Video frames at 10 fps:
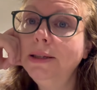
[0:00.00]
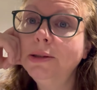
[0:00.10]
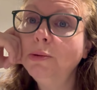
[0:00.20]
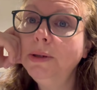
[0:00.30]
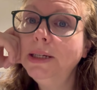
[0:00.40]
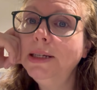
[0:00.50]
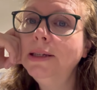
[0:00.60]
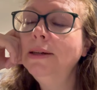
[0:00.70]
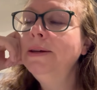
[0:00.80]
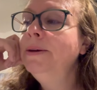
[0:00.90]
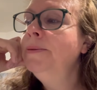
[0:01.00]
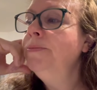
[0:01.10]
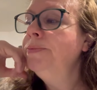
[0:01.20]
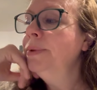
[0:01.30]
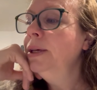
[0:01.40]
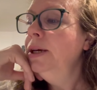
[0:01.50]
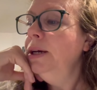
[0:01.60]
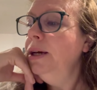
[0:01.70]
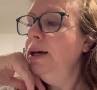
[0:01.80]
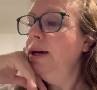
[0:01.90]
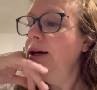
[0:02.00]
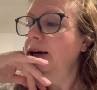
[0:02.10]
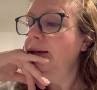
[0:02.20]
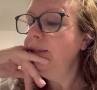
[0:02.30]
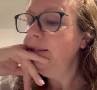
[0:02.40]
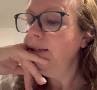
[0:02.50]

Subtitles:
So that's what we did. And